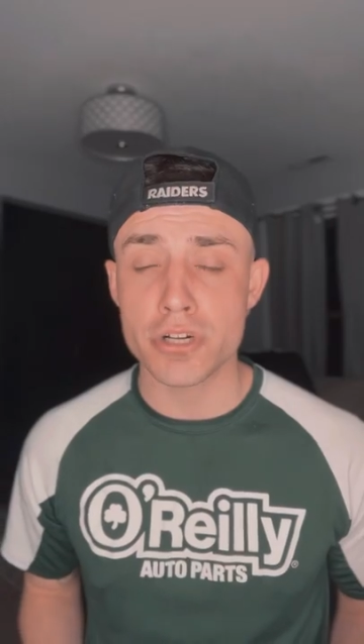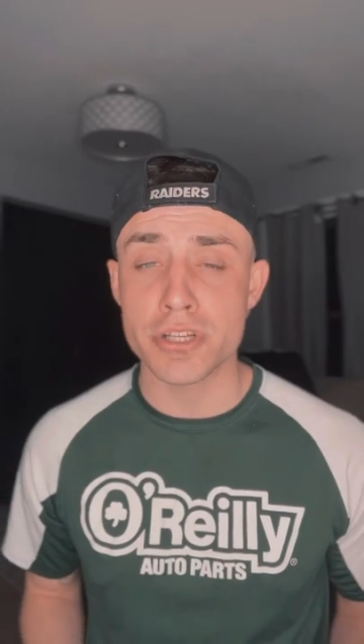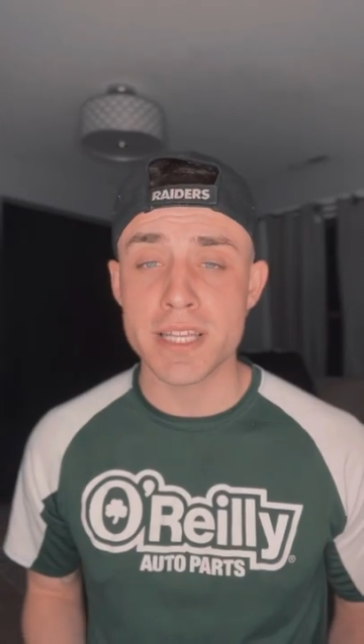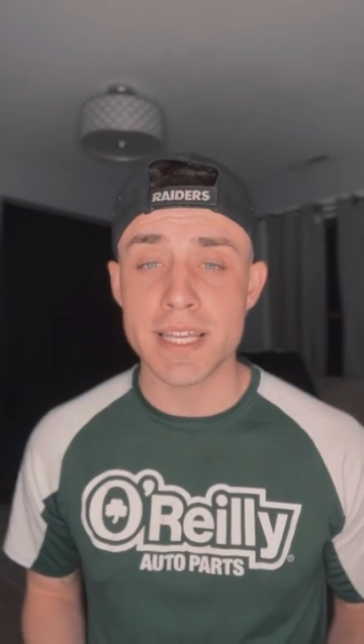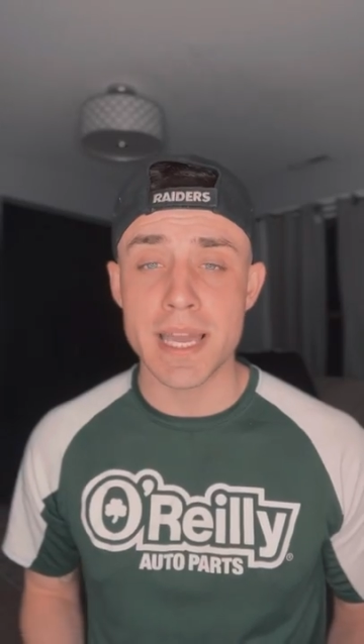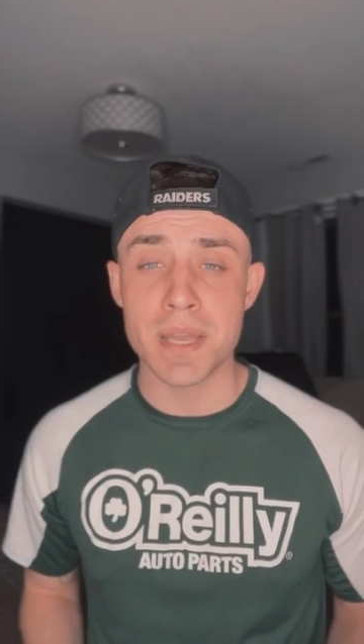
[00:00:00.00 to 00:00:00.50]
in
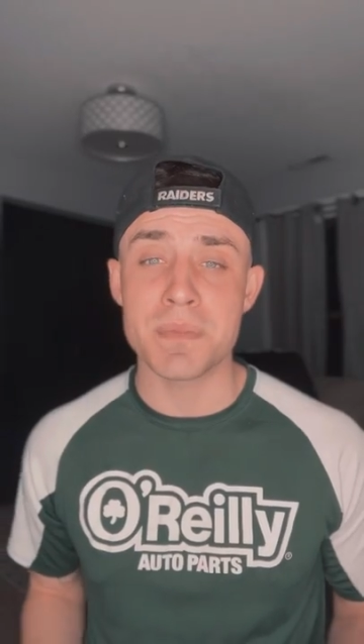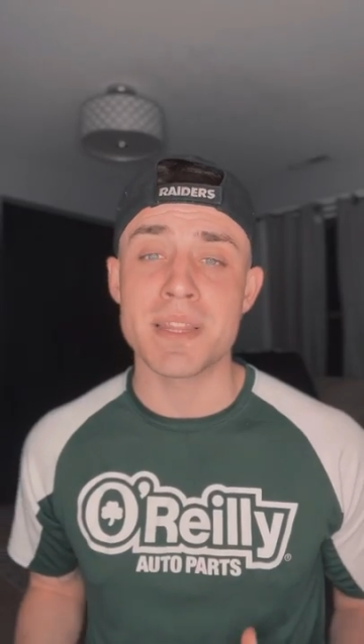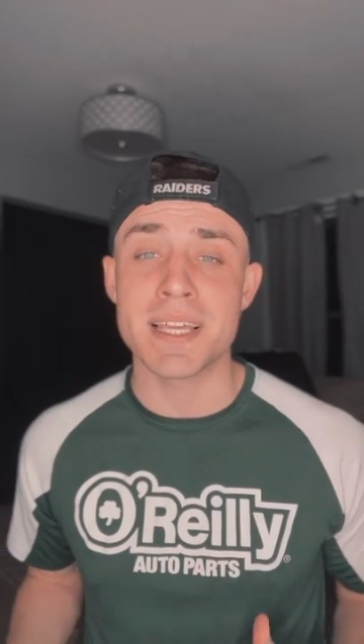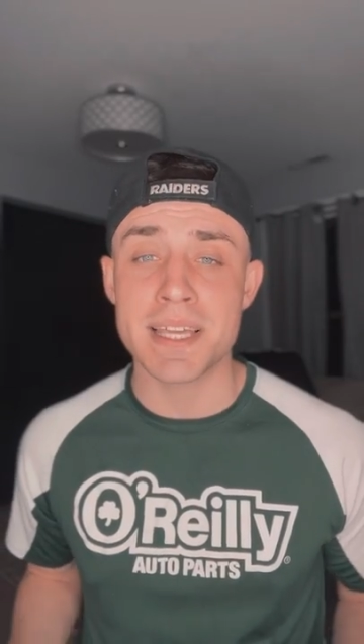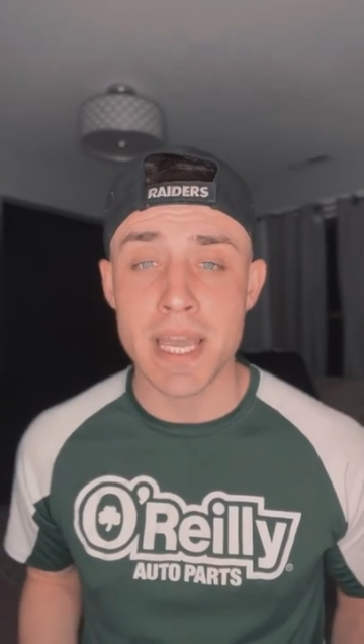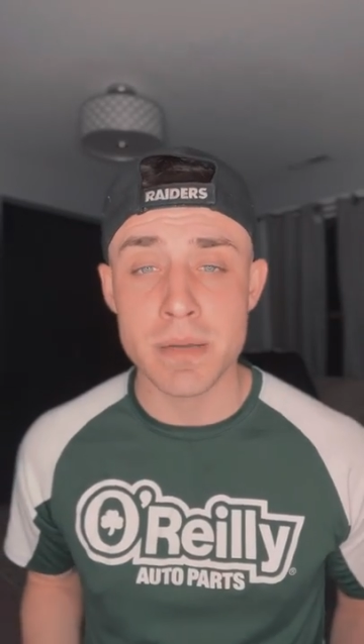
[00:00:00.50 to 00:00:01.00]
the game and the
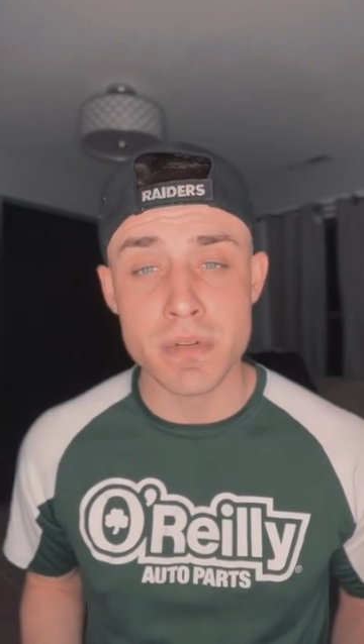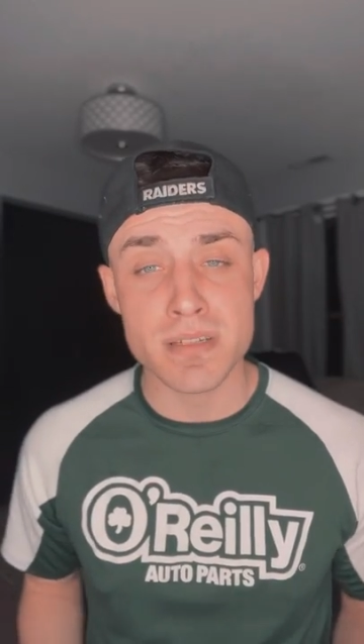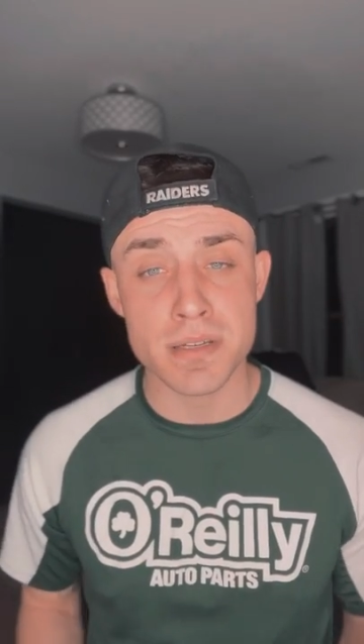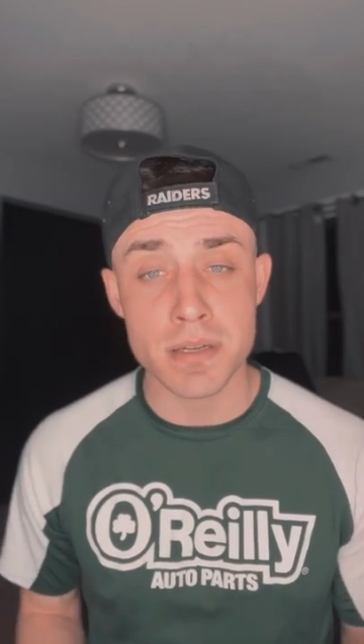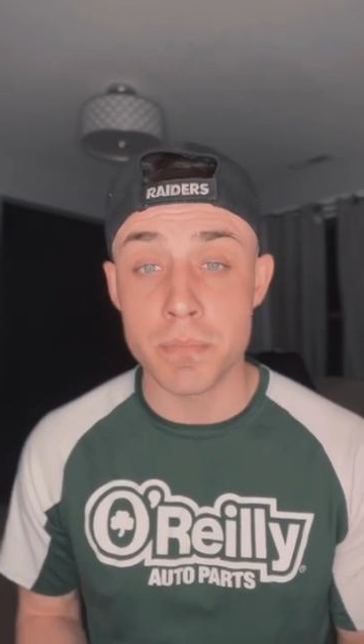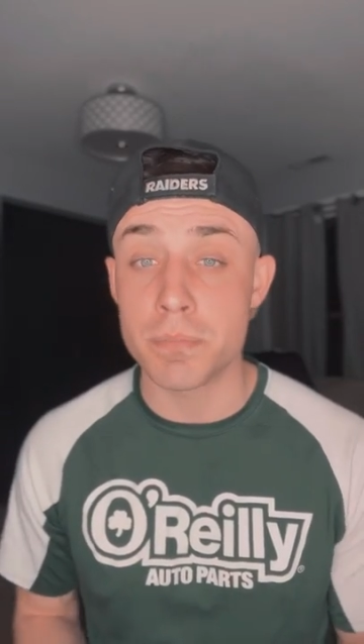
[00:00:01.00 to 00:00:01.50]
game
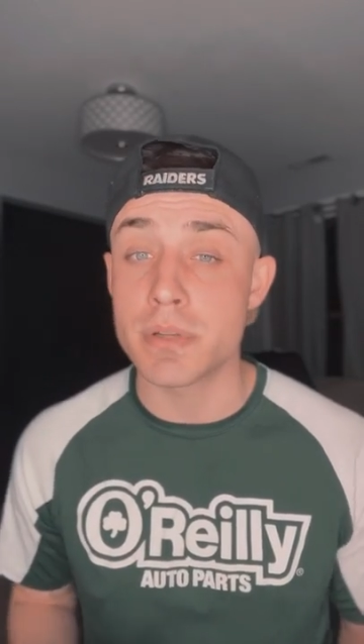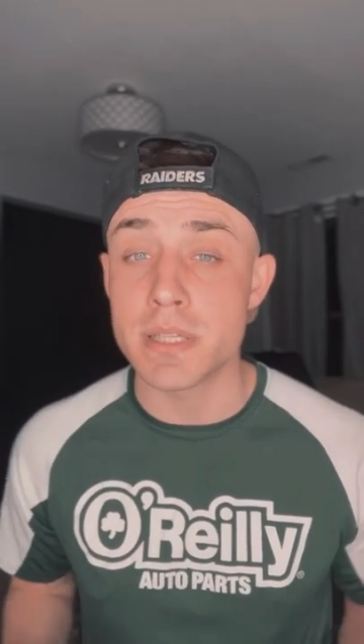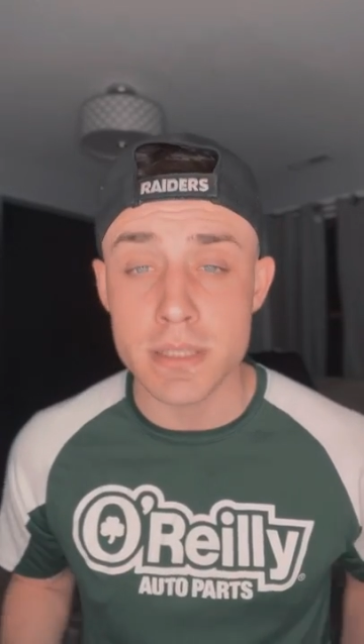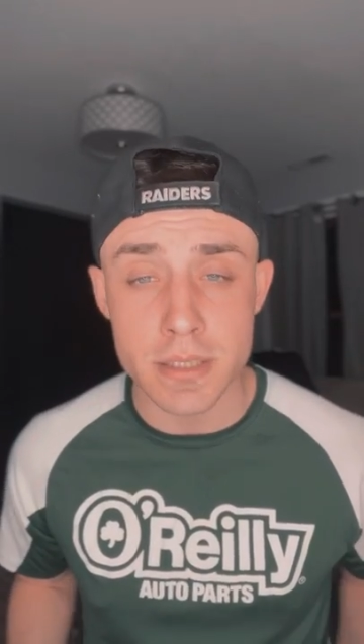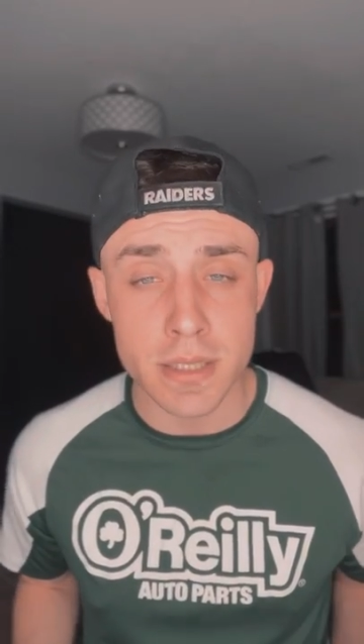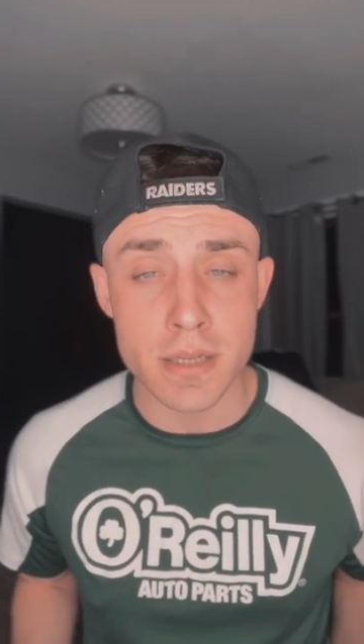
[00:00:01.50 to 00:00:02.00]
doesn't
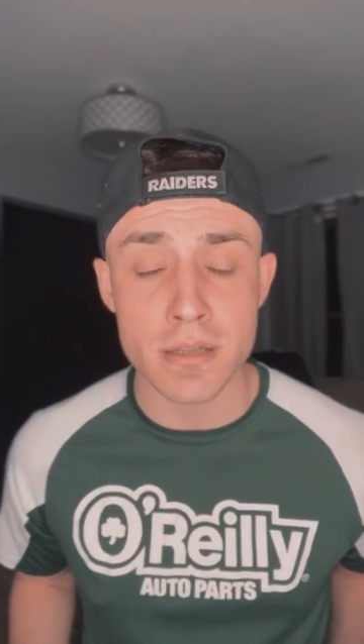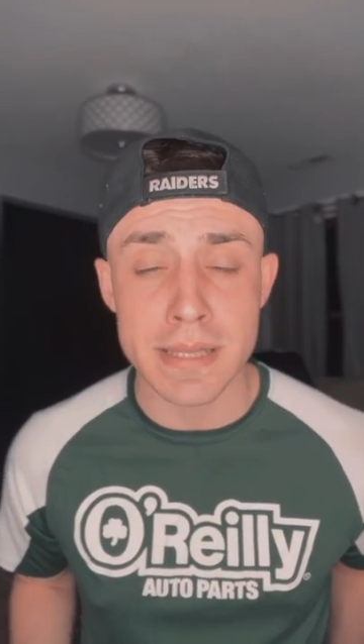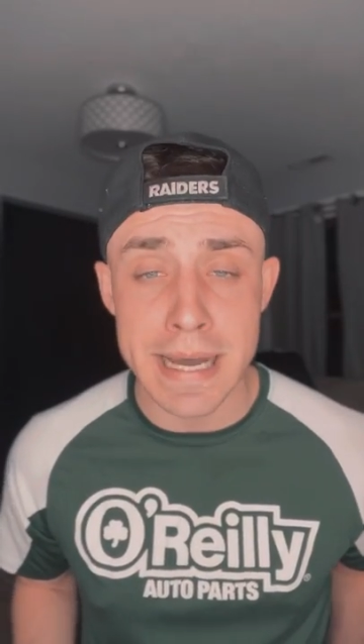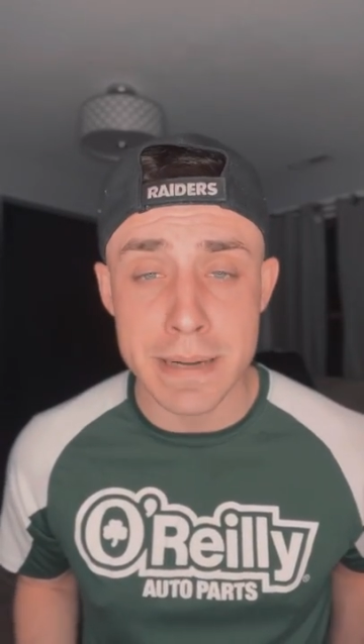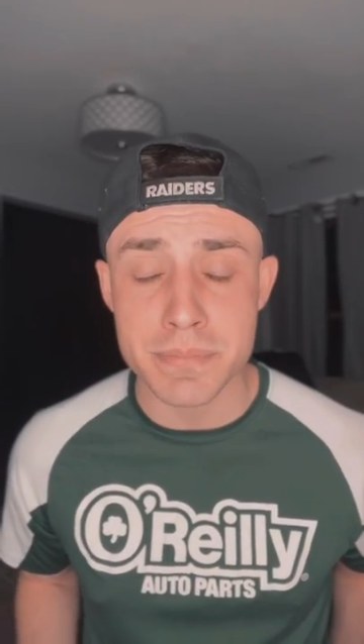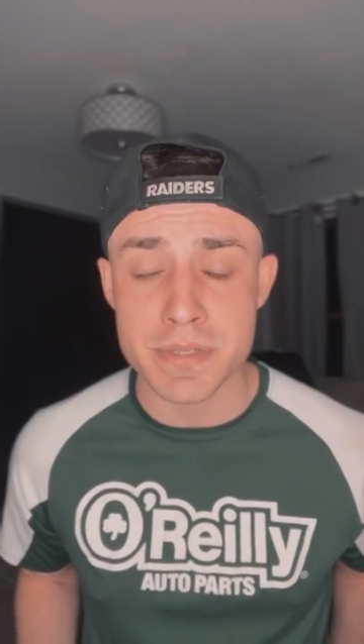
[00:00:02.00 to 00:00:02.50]
completely
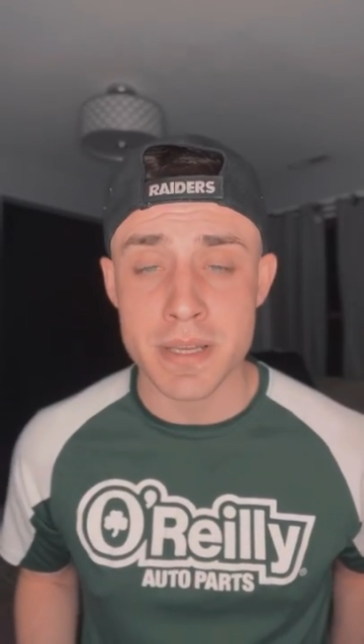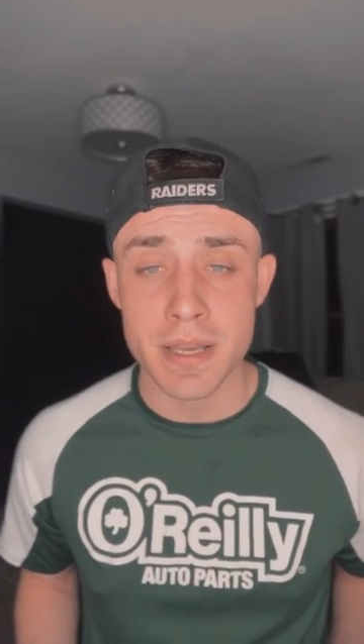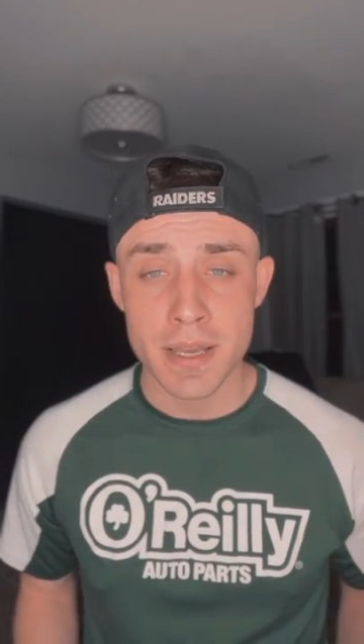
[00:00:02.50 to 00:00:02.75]
collapse.